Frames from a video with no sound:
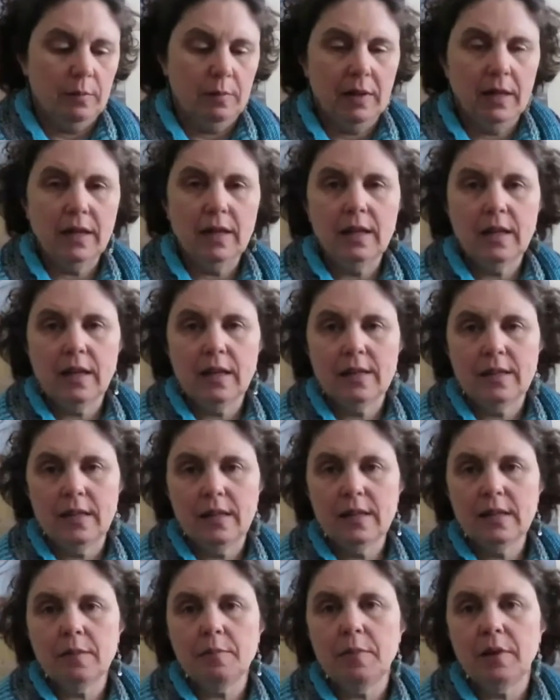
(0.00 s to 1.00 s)
but because it
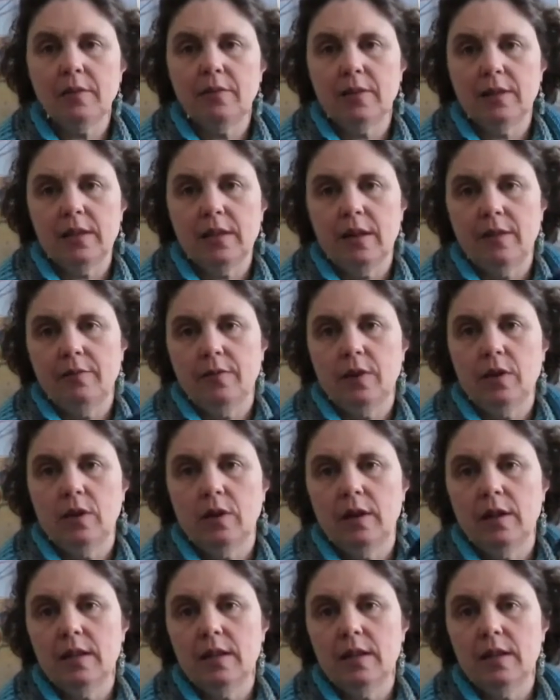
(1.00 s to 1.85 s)
is a bit of a tough yarn.